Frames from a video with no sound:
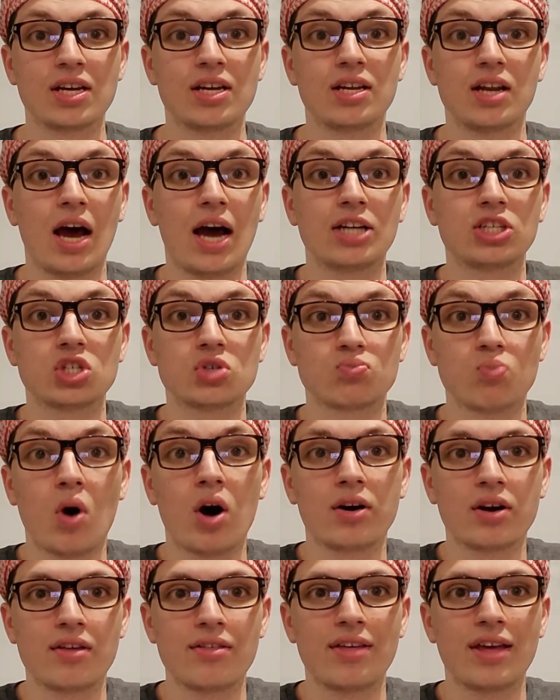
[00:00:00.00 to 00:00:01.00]
And I just
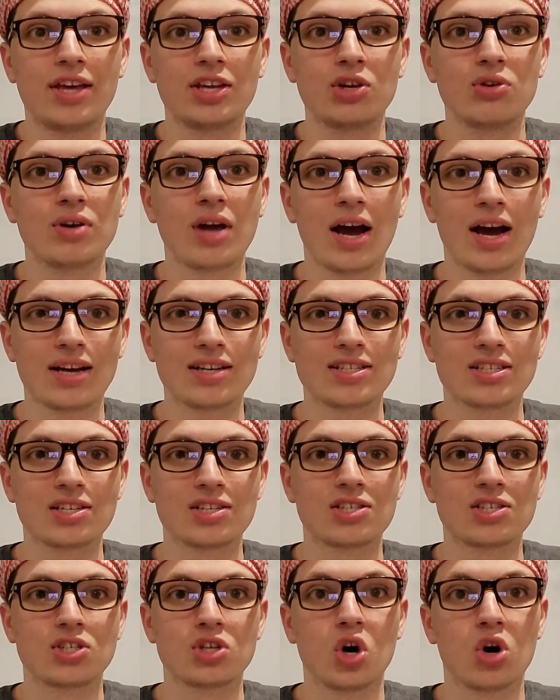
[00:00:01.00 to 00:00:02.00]
want to thank you guys
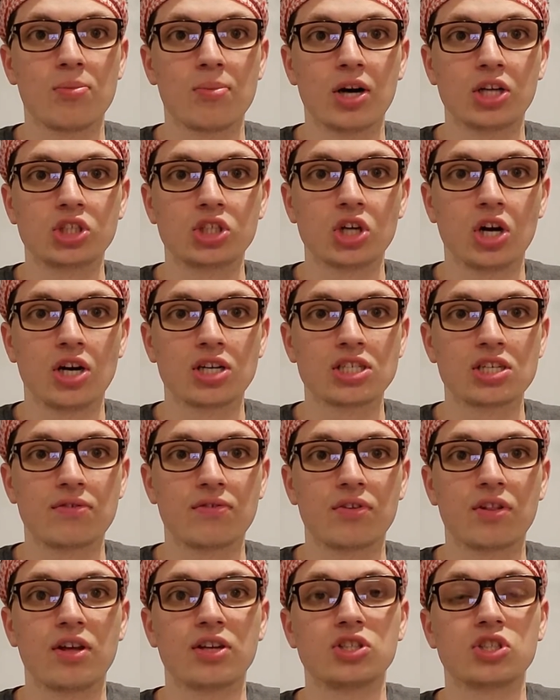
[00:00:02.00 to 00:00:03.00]
so much, honestly,
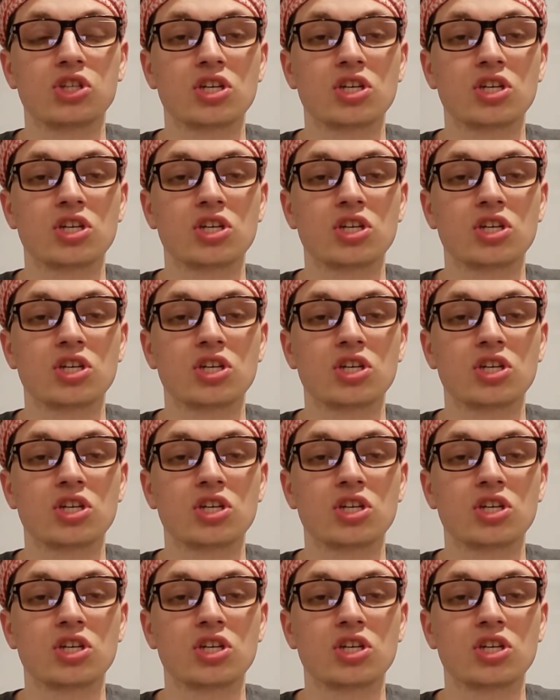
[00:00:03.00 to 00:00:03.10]
for this.